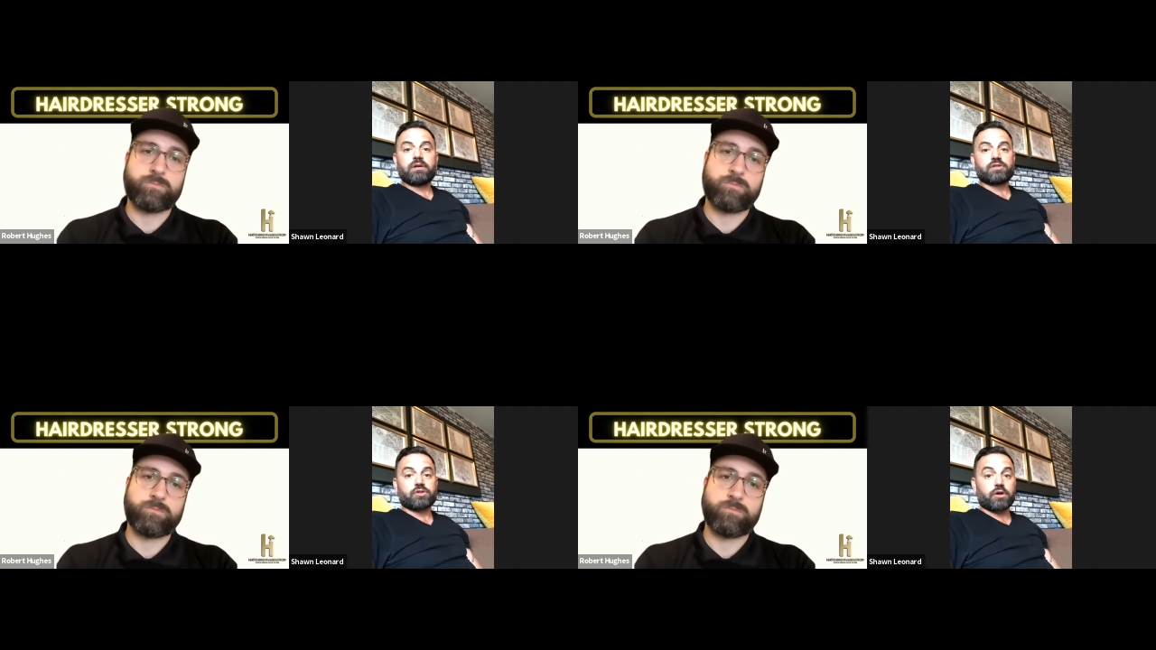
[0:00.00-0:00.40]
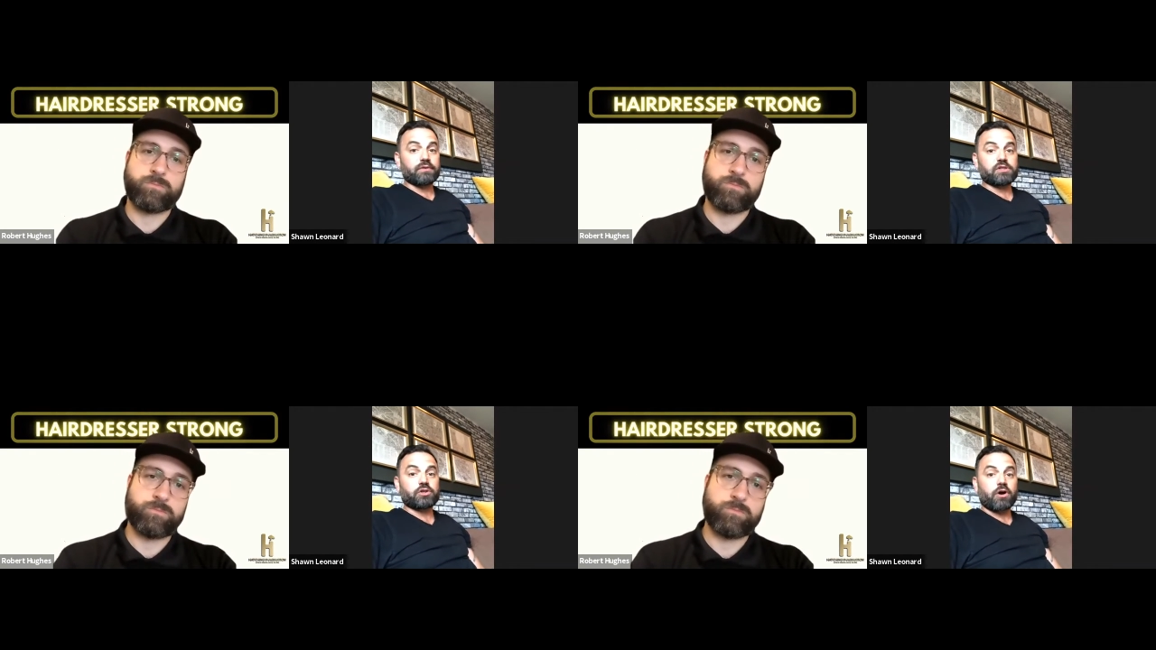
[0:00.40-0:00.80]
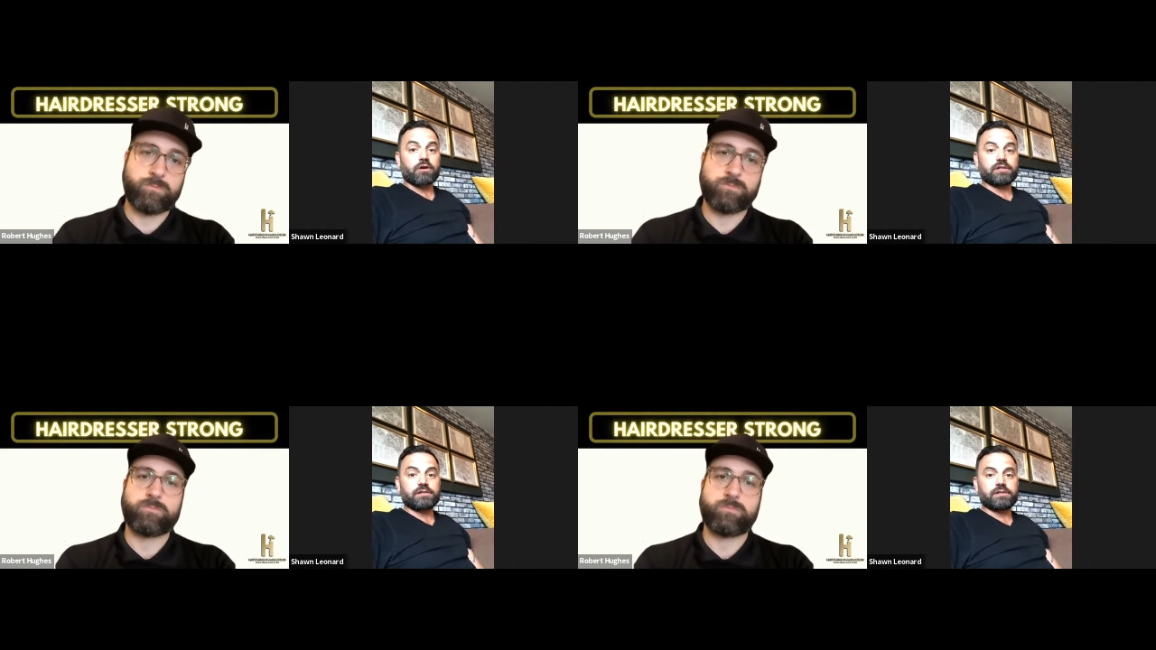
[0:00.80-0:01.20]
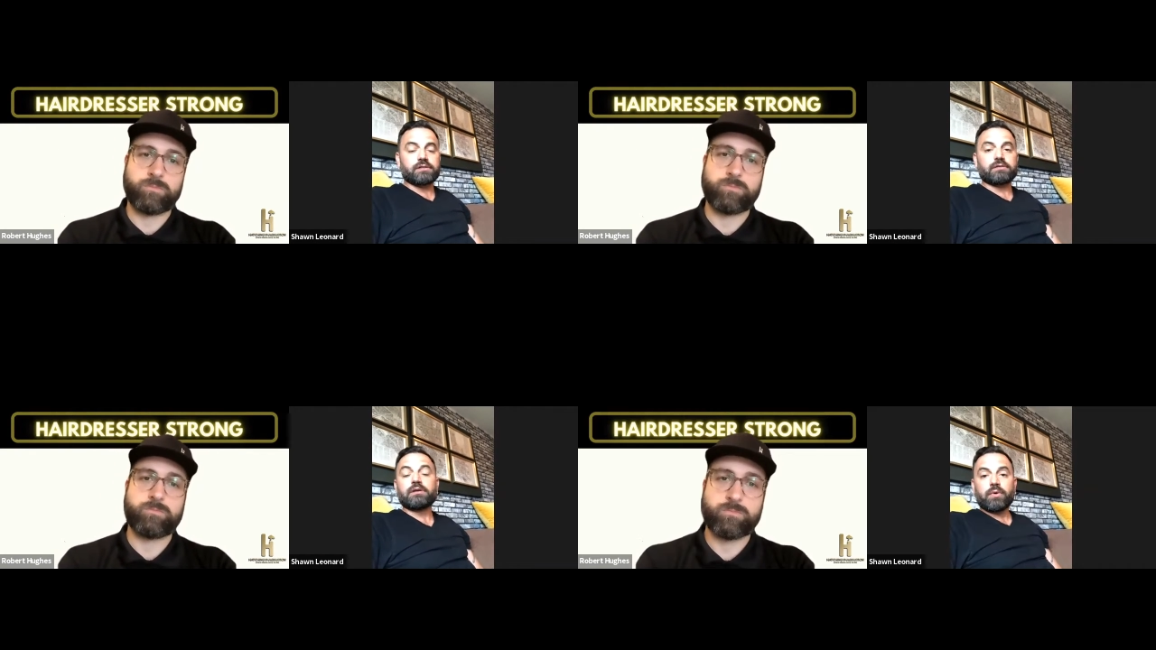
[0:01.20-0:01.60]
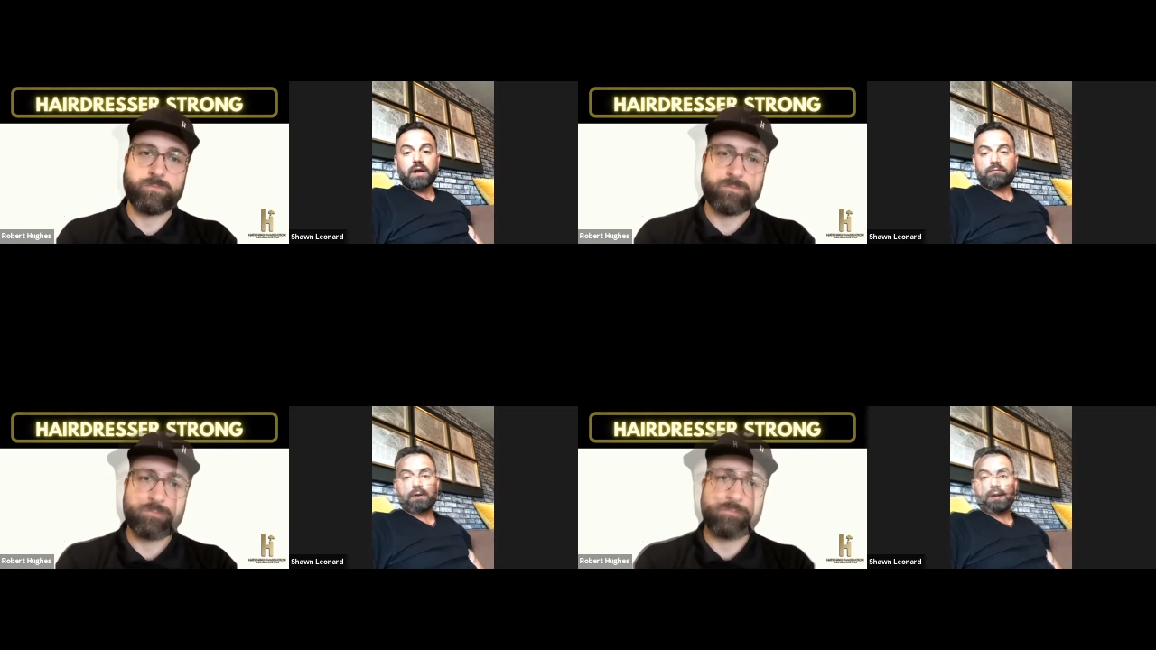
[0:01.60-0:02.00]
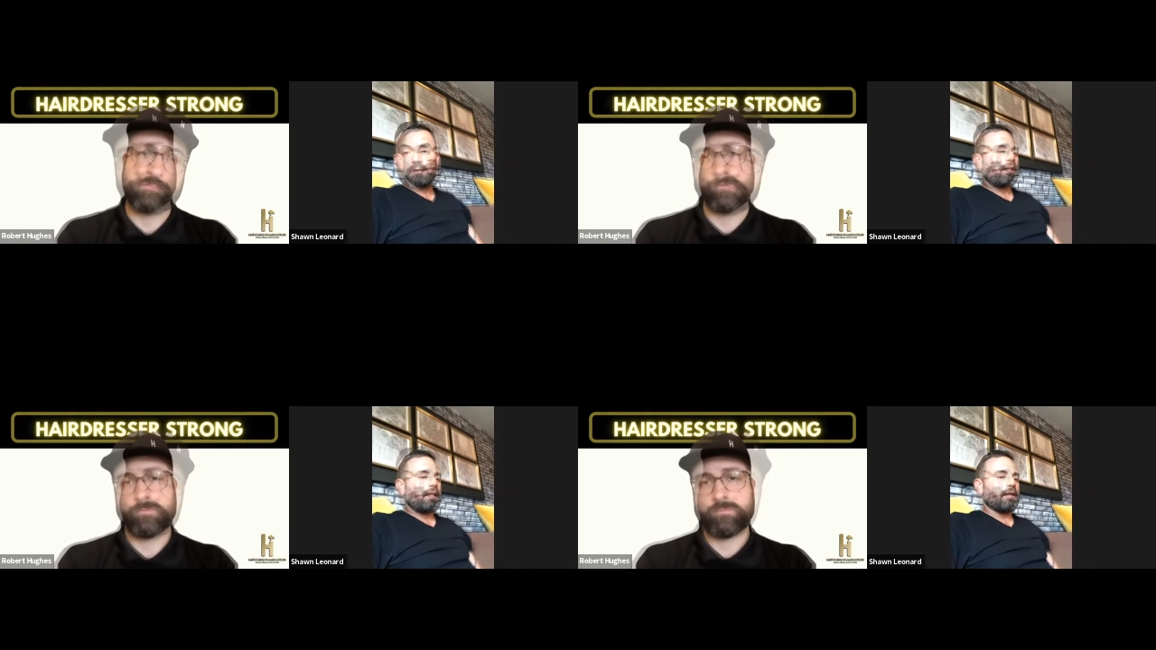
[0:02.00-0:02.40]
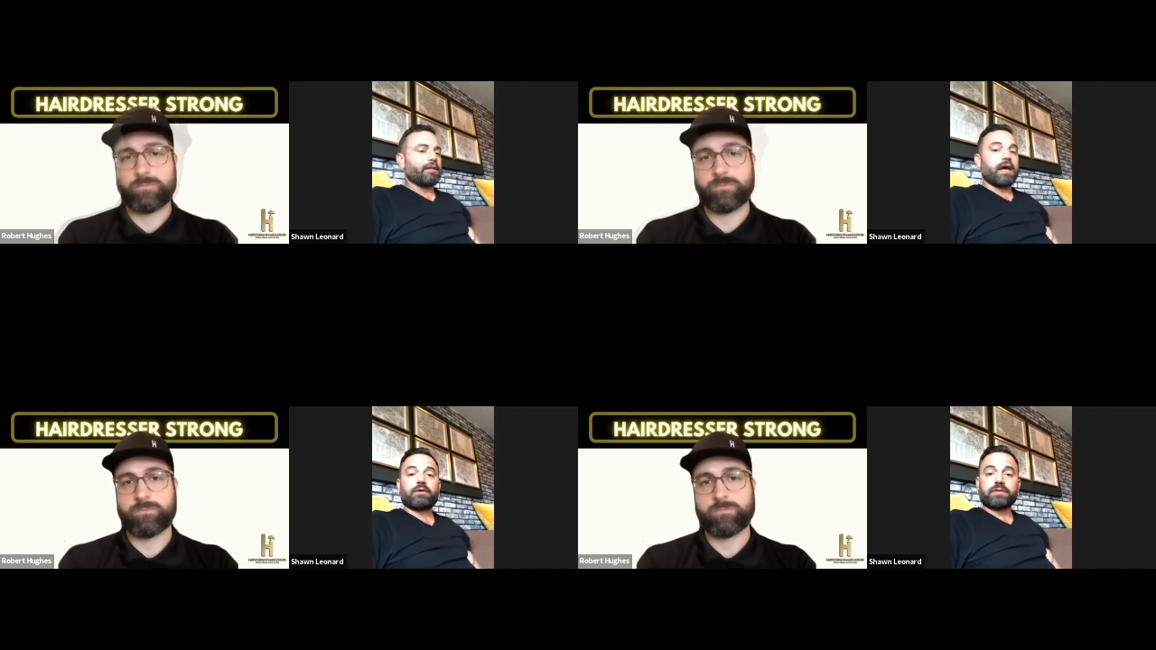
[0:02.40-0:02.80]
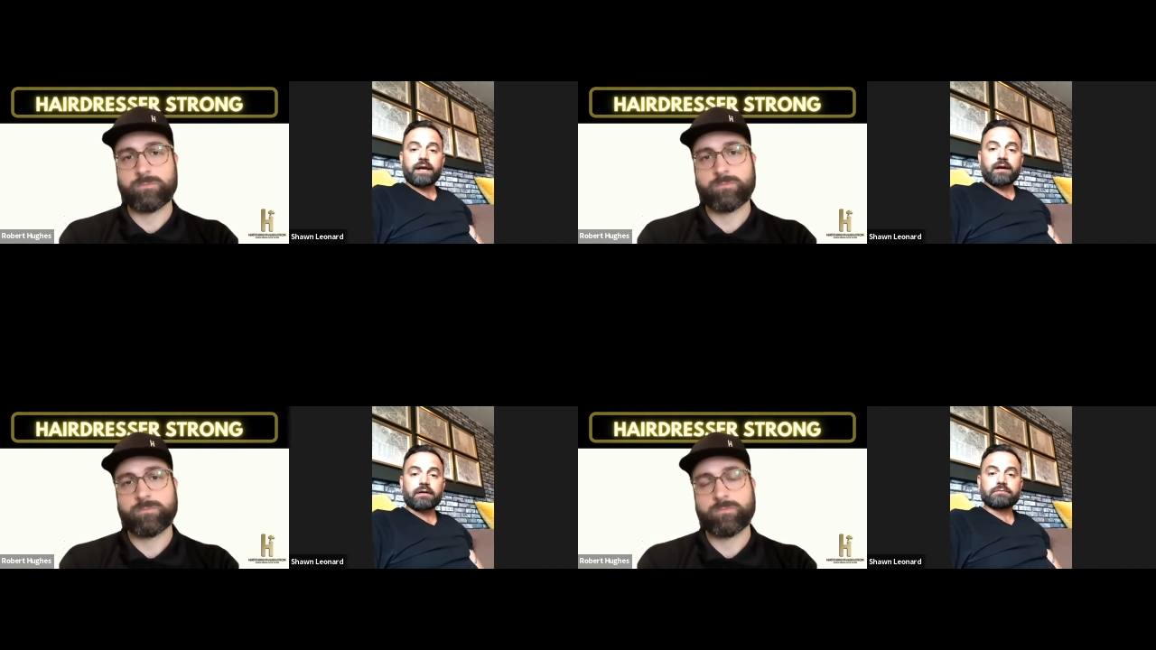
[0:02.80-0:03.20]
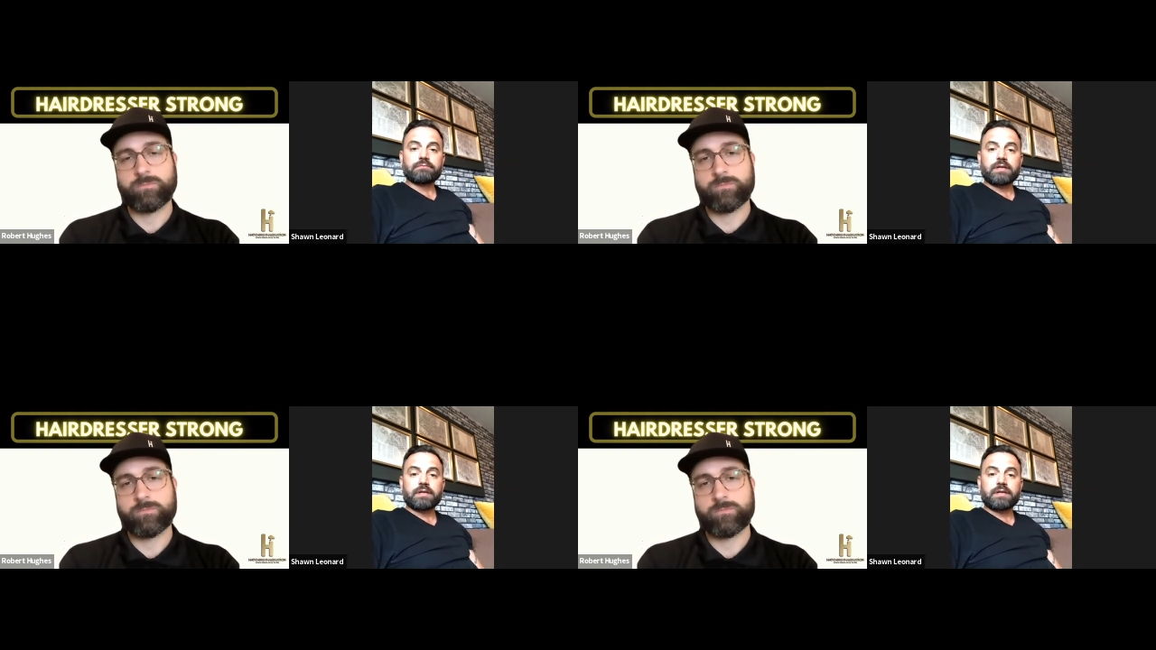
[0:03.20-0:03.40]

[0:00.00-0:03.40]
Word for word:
Speaker 1: service charges and whatever else you know, and healthcare